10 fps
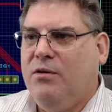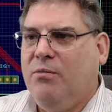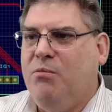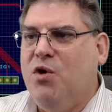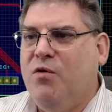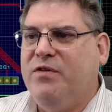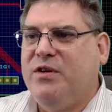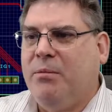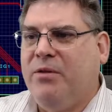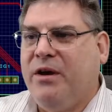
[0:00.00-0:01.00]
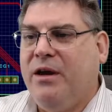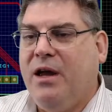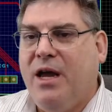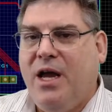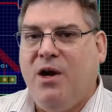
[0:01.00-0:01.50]
move something,
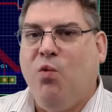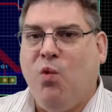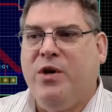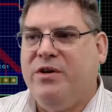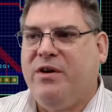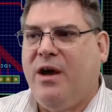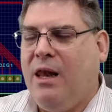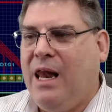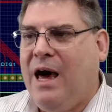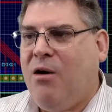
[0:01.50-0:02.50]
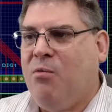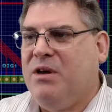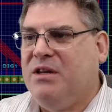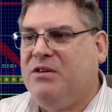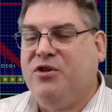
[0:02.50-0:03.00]
it wouldn't allow
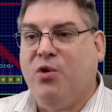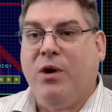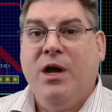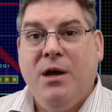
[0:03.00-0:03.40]
me to do it